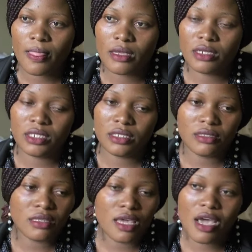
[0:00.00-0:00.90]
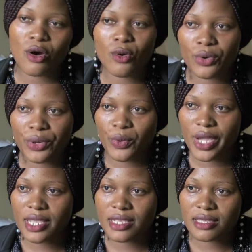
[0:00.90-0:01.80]
in their own
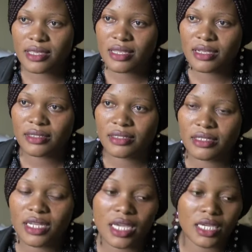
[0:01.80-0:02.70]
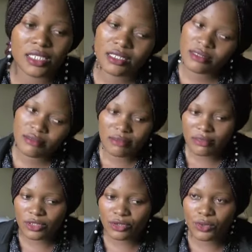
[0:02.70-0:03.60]
ways, like
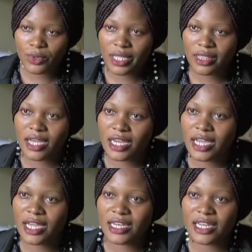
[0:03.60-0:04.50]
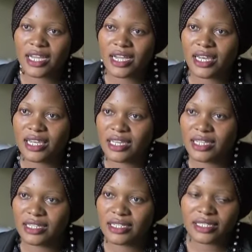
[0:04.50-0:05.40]
chewing the nanda,
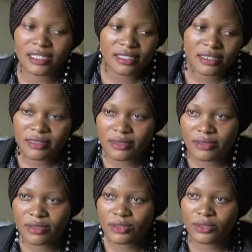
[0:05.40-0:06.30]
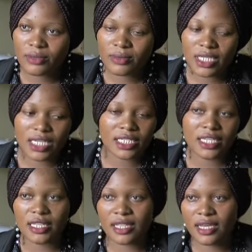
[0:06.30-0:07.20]
like, you know, getting